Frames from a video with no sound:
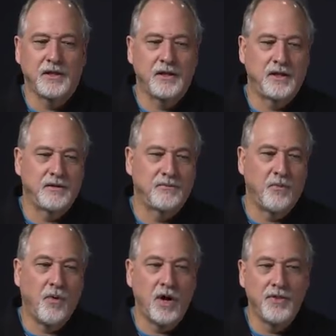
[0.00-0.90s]
The
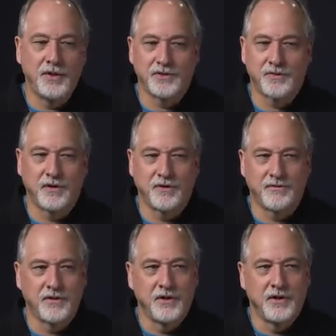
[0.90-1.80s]
one that sort
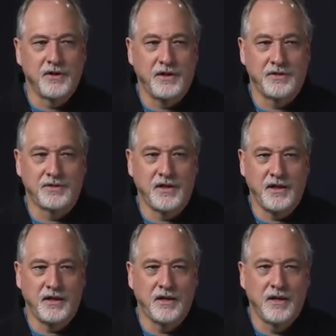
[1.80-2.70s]
of is
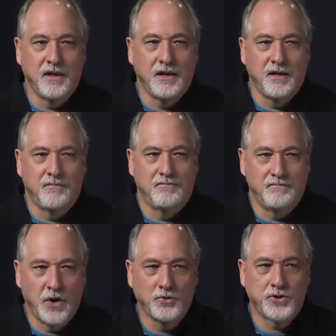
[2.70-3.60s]
the
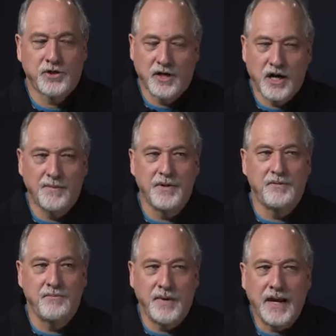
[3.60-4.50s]
most
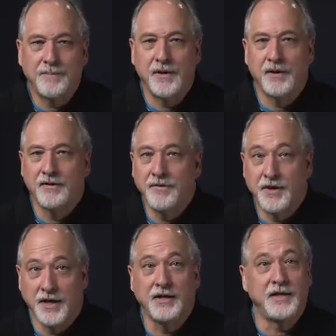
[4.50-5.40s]
common mapping of the
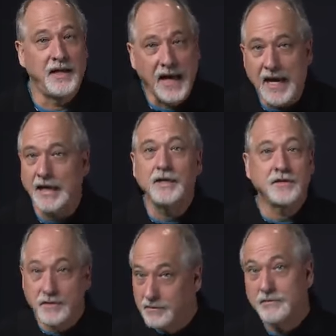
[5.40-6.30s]

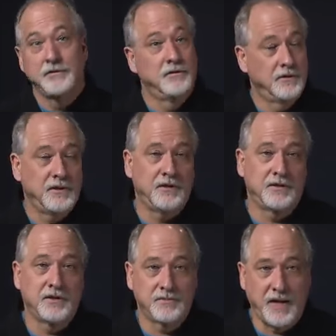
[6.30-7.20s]
1980s
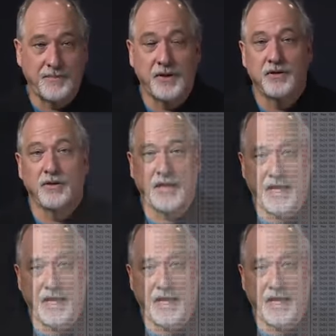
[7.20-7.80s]
is this mapping called